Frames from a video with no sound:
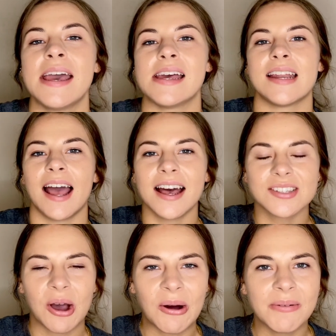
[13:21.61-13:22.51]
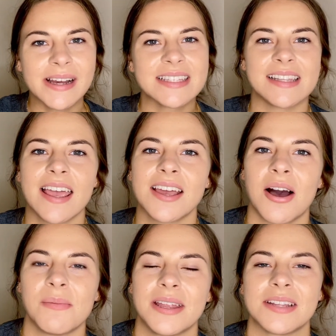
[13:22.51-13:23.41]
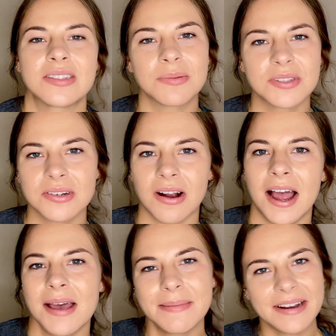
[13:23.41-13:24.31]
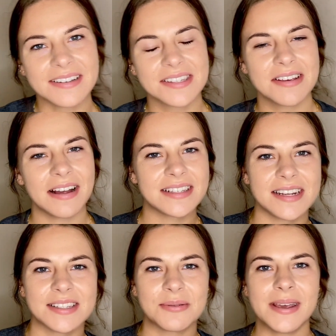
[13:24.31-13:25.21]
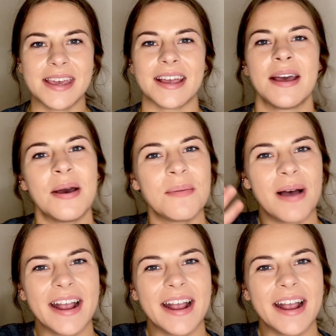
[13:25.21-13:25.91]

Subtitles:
And as always, like, comment, and subscribe, and I'll see you guys next week. Bye,